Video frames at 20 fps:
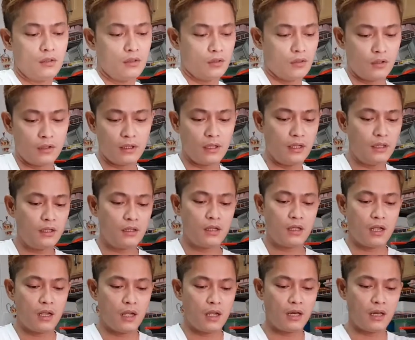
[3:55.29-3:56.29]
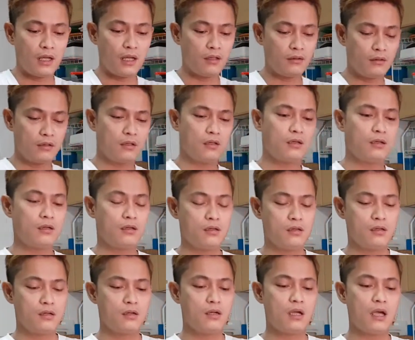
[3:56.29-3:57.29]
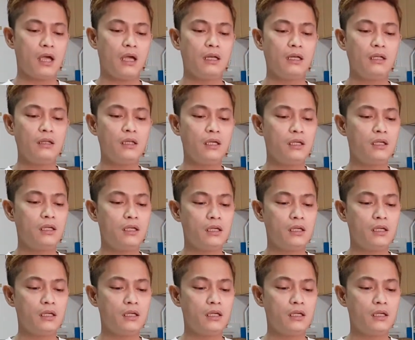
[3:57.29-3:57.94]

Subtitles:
Okay, and I need the